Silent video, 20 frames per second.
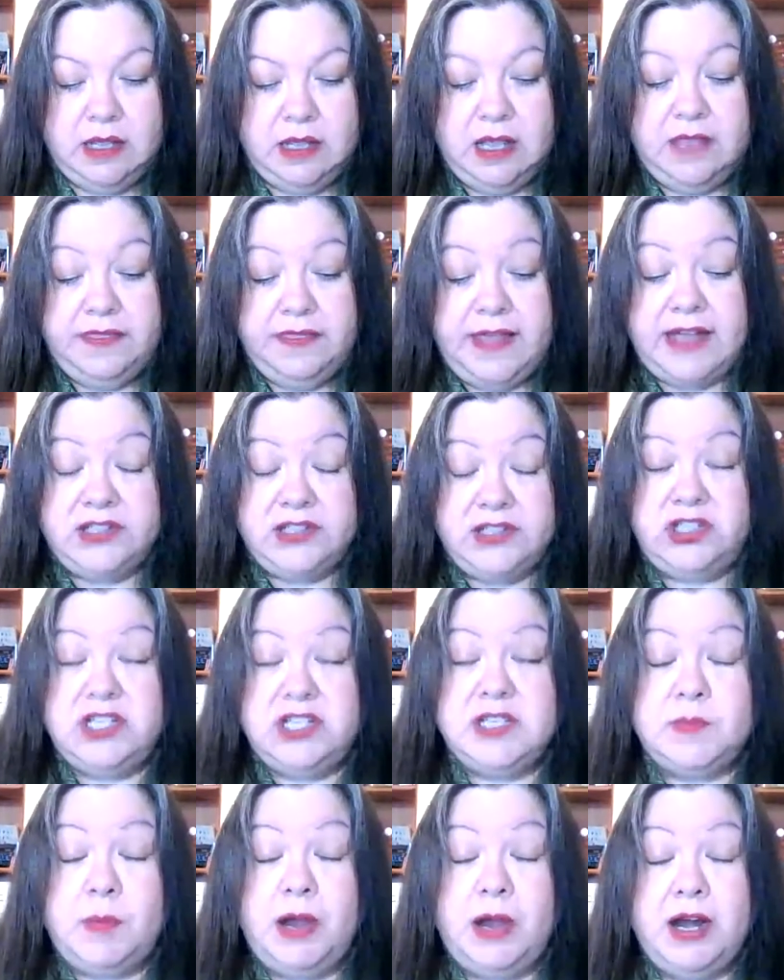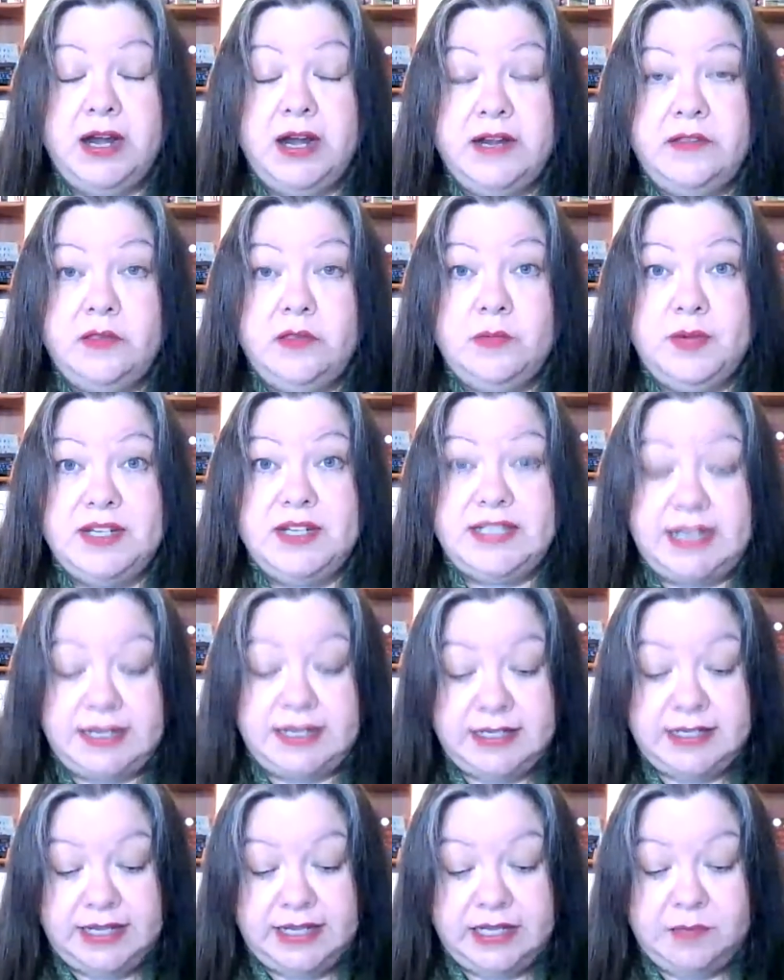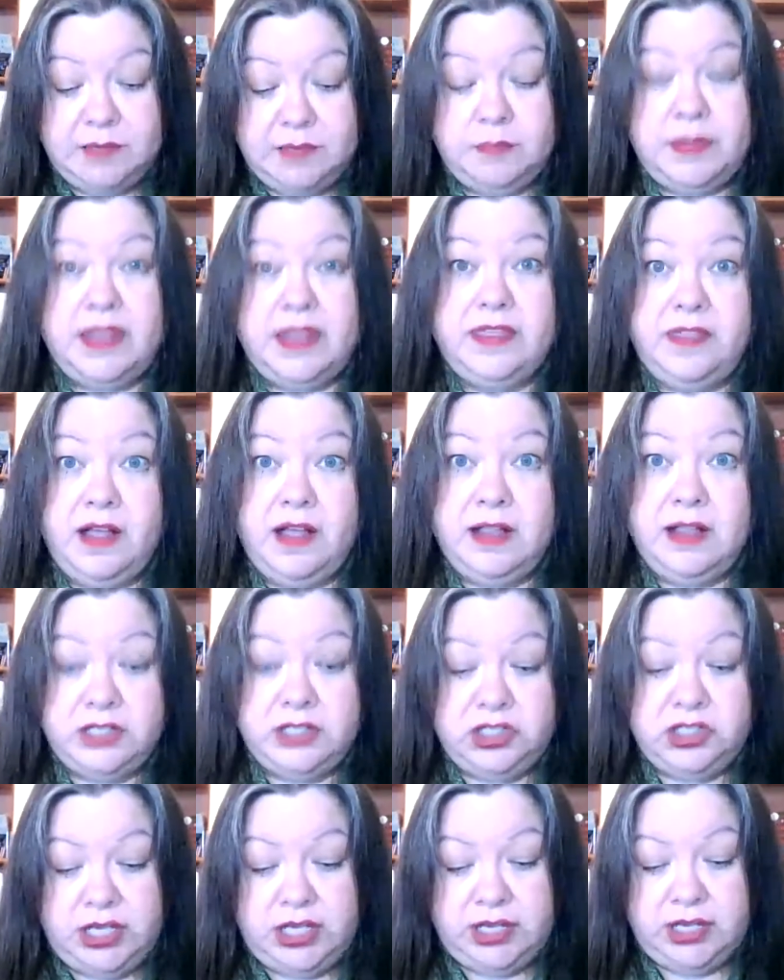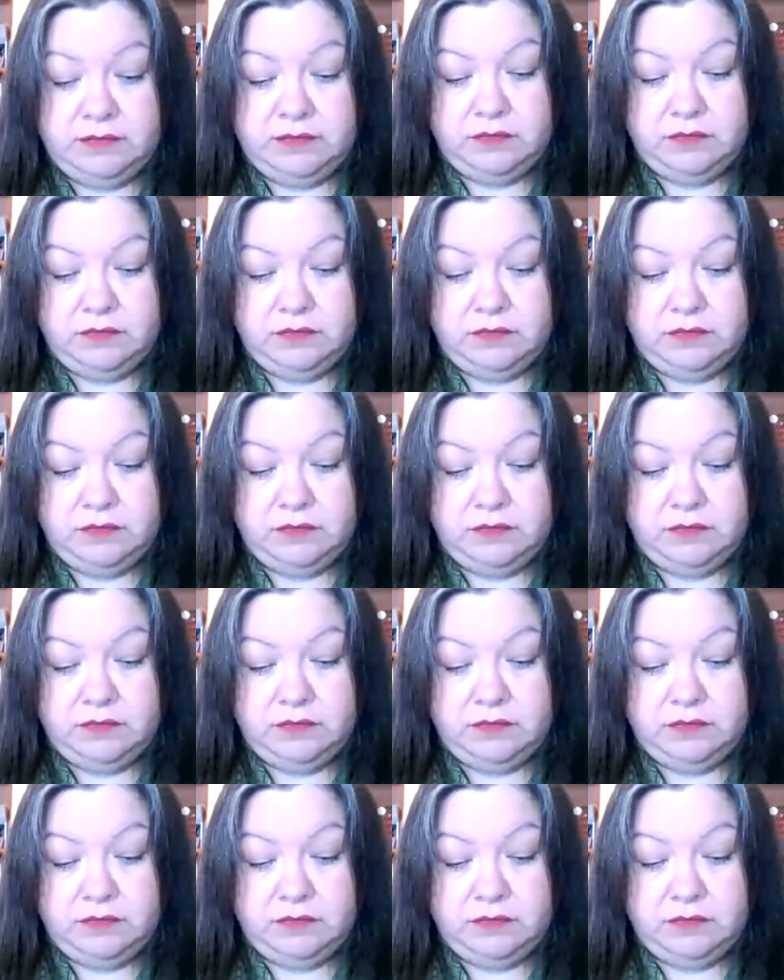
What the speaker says: That's just part of the pretendian pathology.